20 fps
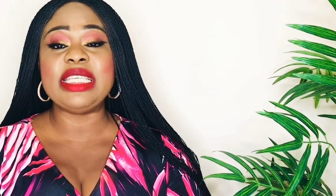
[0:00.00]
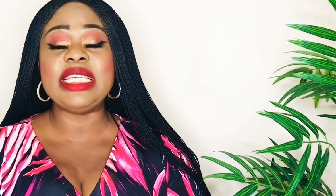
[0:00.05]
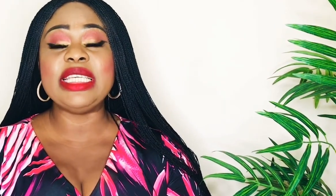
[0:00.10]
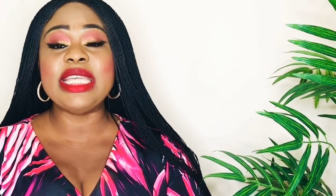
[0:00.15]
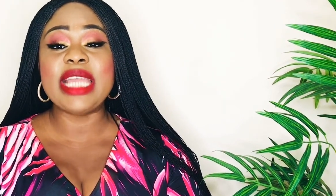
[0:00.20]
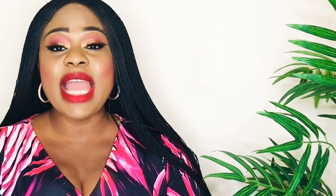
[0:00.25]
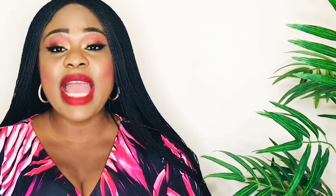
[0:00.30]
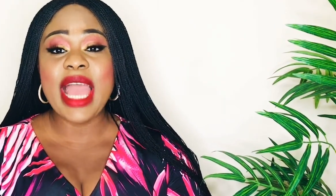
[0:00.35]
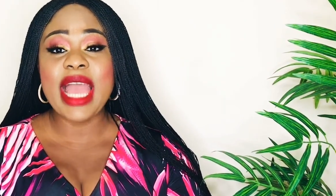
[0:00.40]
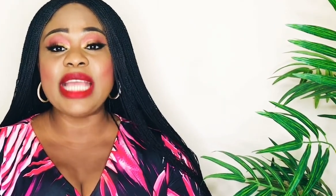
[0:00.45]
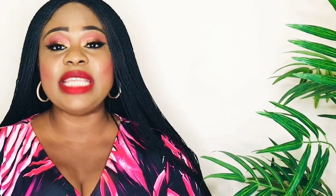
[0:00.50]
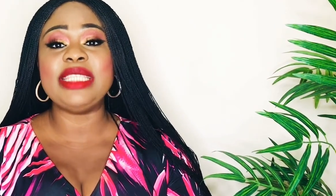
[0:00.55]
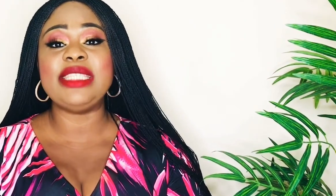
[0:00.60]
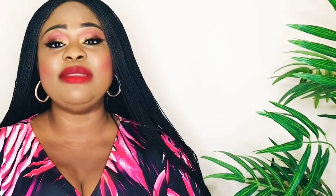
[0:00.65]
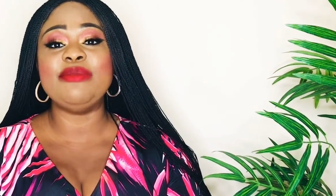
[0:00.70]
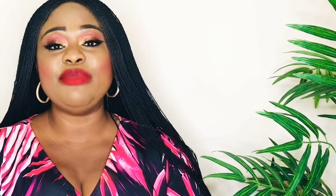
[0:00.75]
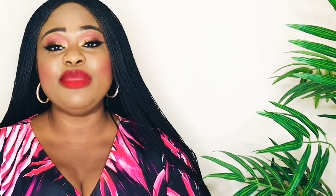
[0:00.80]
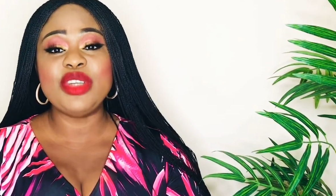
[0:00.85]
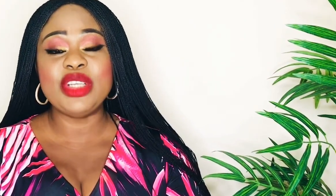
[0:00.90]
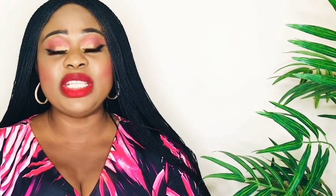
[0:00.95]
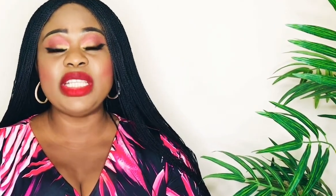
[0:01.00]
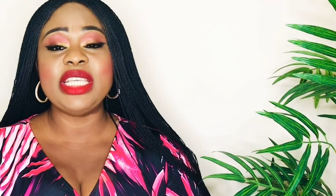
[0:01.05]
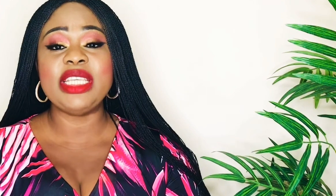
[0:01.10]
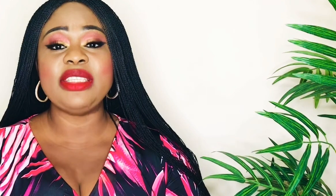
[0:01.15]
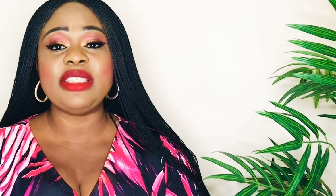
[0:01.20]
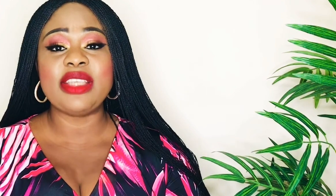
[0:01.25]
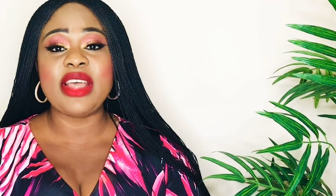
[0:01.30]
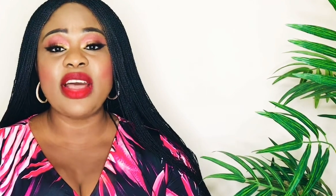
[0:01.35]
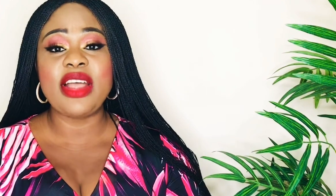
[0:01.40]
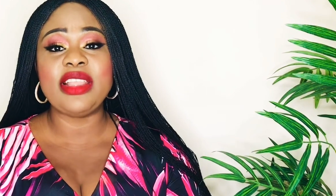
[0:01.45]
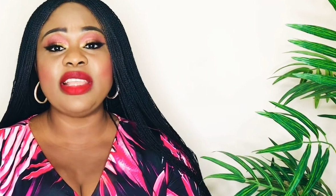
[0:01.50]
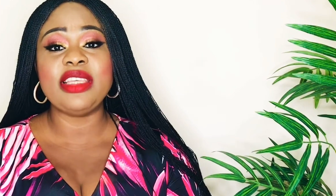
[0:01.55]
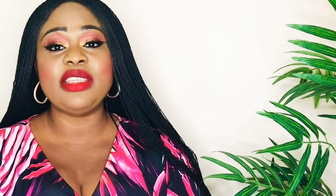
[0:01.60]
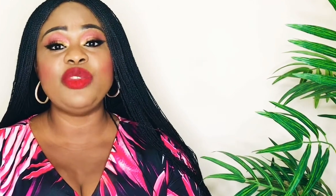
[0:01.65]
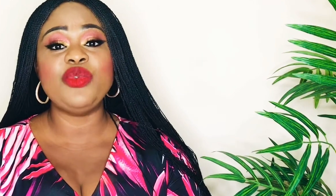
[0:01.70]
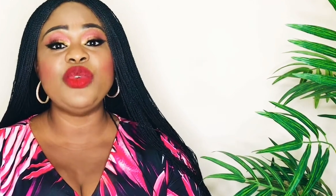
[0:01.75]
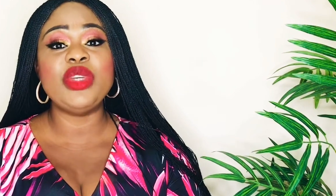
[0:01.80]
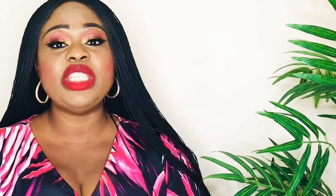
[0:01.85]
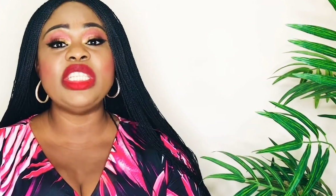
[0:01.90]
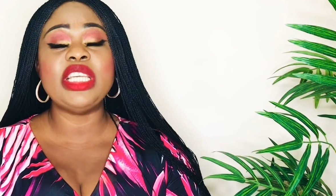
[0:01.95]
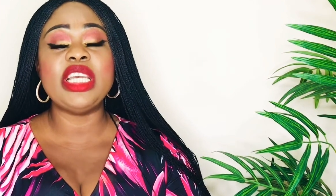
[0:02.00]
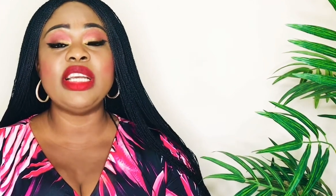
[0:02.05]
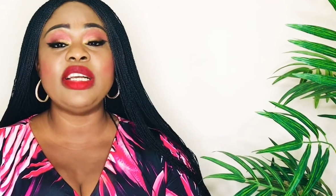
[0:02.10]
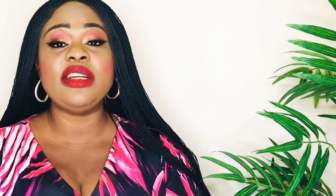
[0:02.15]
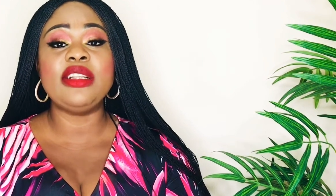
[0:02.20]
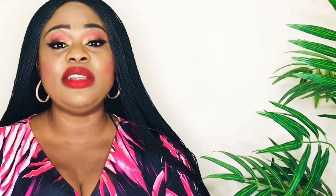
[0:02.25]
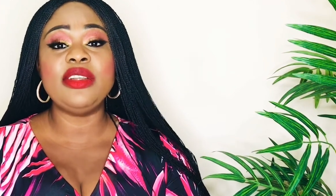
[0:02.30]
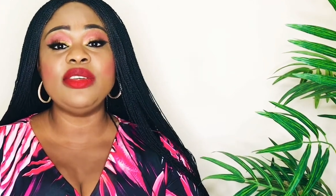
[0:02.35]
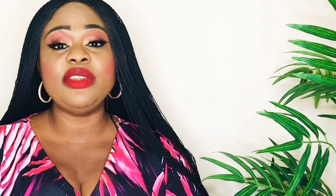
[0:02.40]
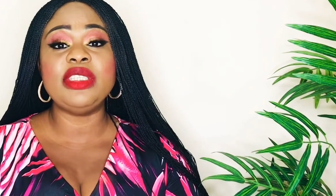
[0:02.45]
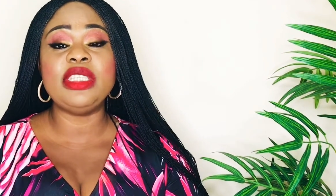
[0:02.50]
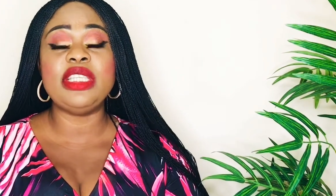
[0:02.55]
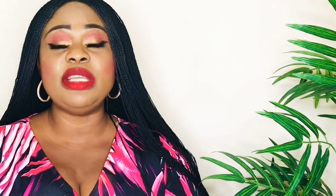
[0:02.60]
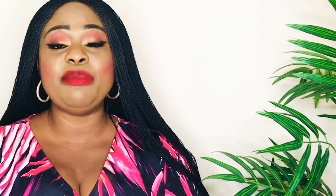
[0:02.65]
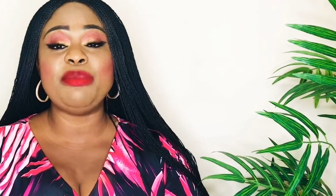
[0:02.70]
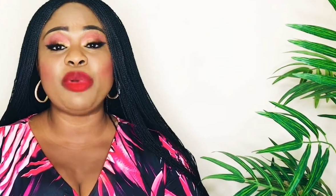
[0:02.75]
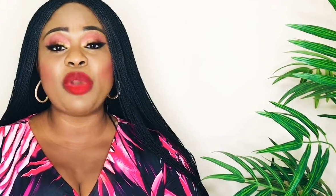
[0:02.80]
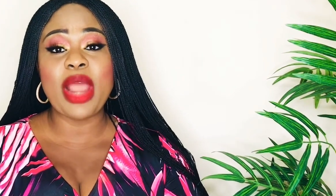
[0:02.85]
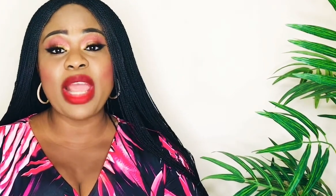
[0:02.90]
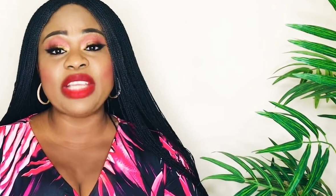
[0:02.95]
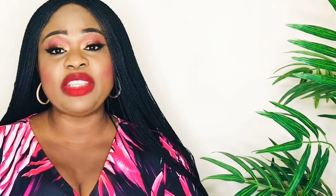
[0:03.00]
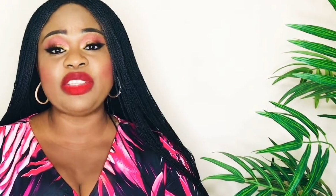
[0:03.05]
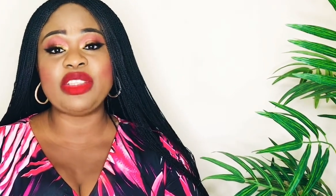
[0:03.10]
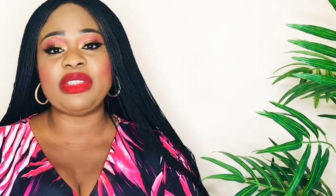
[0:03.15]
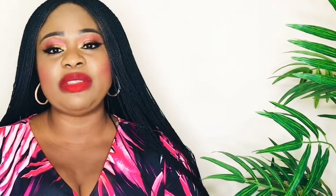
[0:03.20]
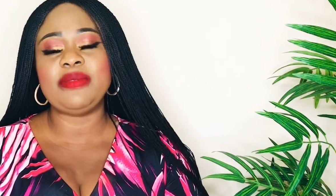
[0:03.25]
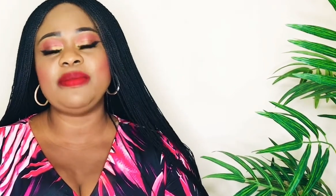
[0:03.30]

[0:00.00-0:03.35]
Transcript: Yes, mood disorders, which includes depression.